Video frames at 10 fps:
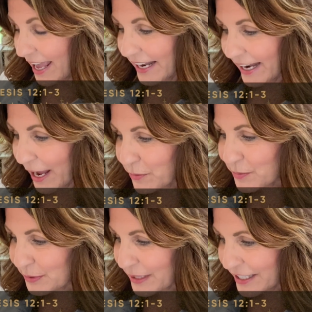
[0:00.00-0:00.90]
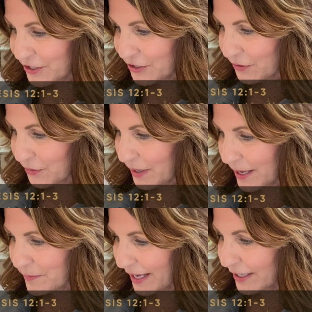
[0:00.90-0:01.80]
and I will bless you
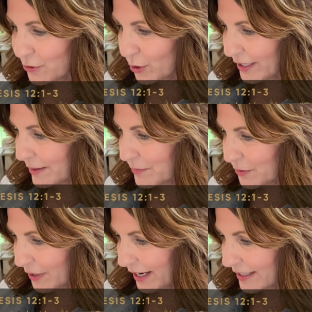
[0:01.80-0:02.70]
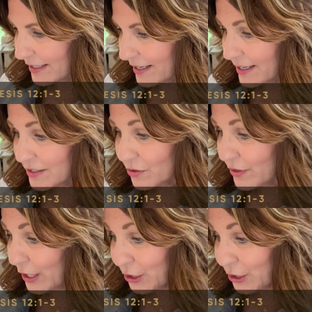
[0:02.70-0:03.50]
and make your name great, so that